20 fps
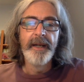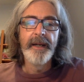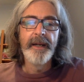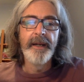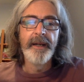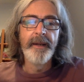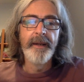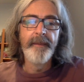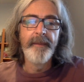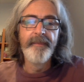
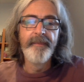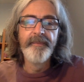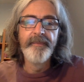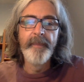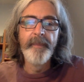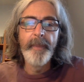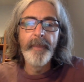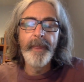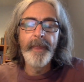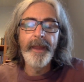
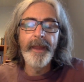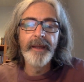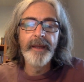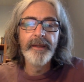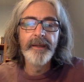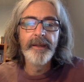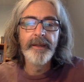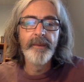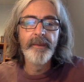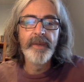
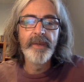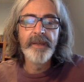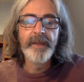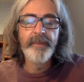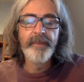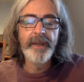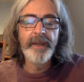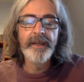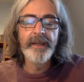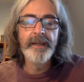There was
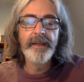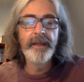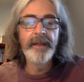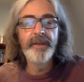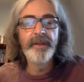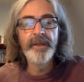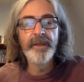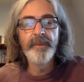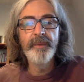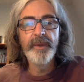some press
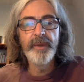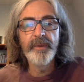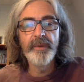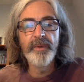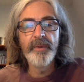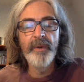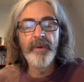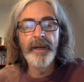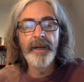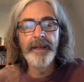attention, which
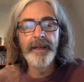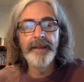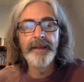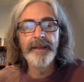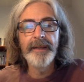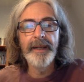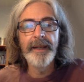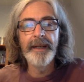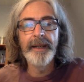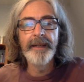was
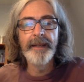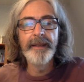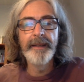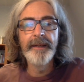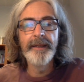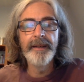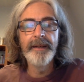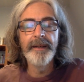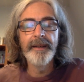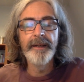great,
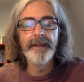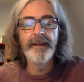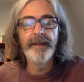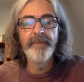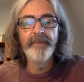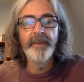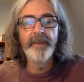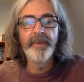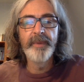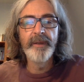and I
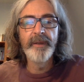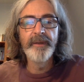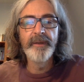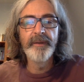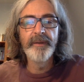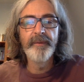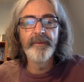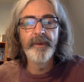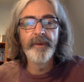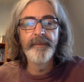had been
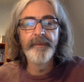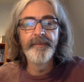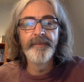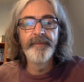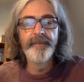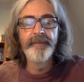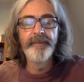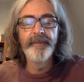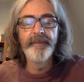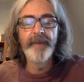approached
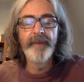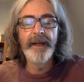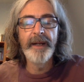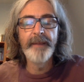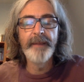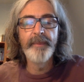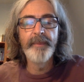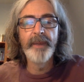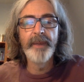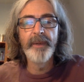
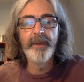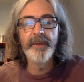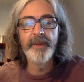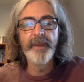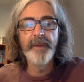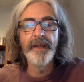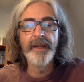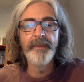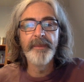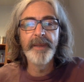by
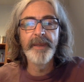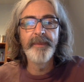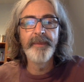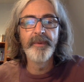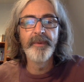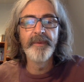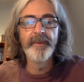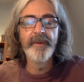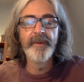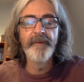other
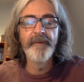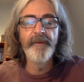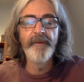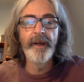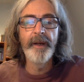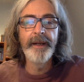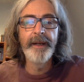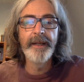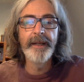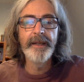people to
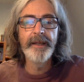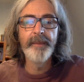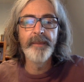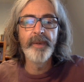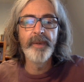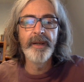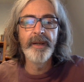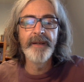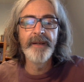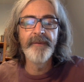finance the
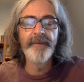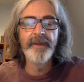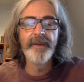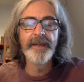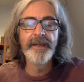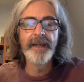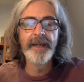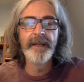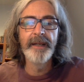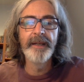prize for
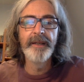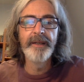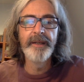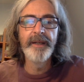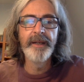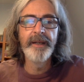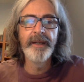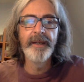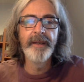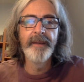its second
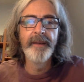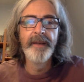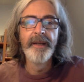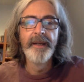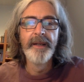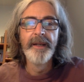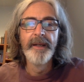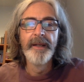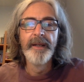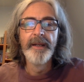year,
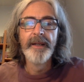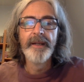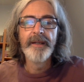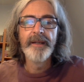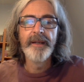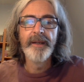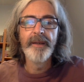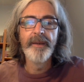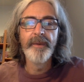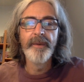
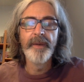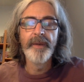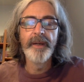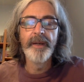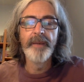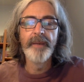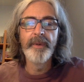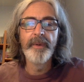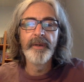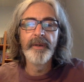
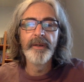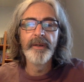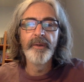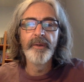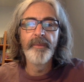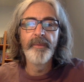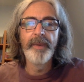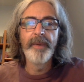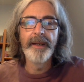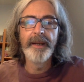so we're in a
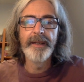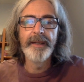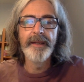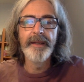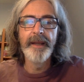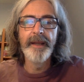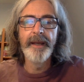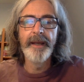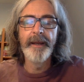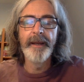good place
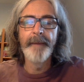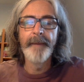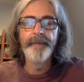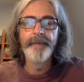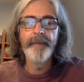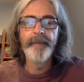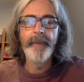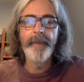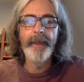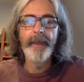there.
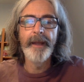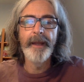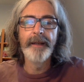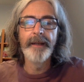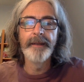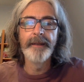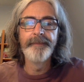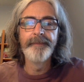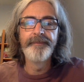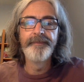
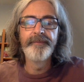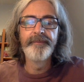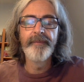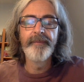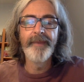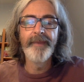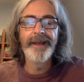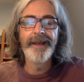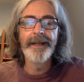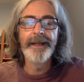And
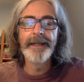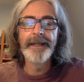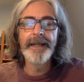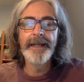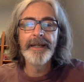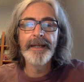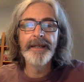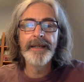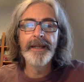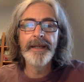I
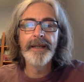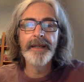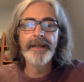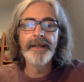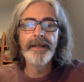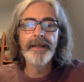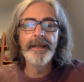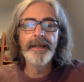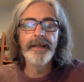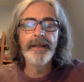guess
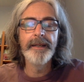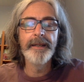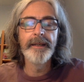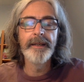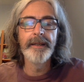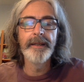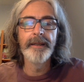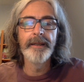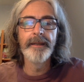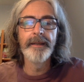that's it.
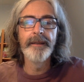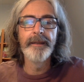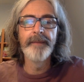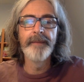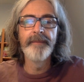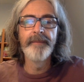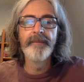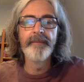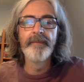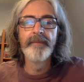
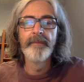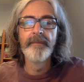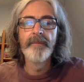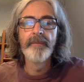Can't